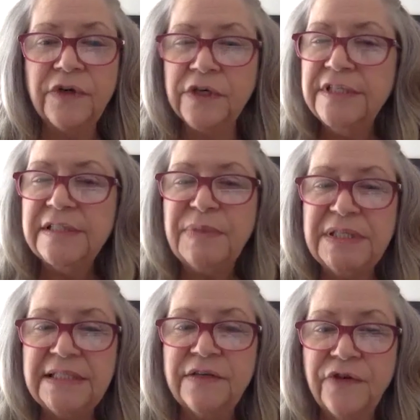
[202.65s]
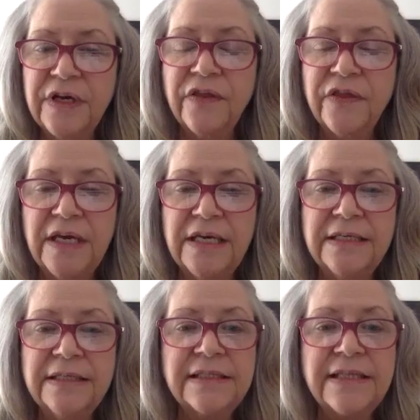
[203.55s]
very specific
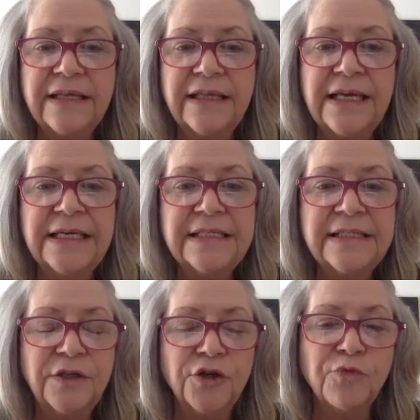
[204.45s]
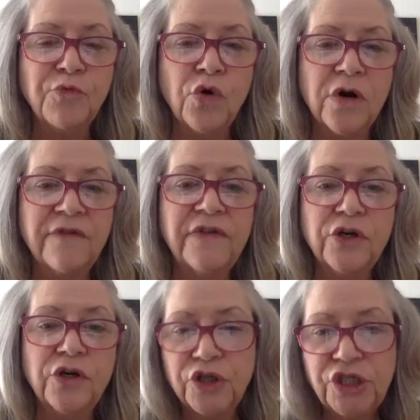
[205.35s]
things that they consider more of an
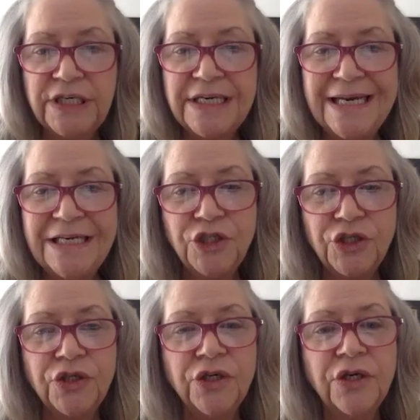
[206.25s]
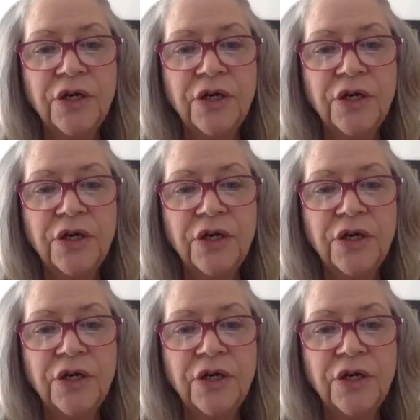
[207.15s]
urgent nature.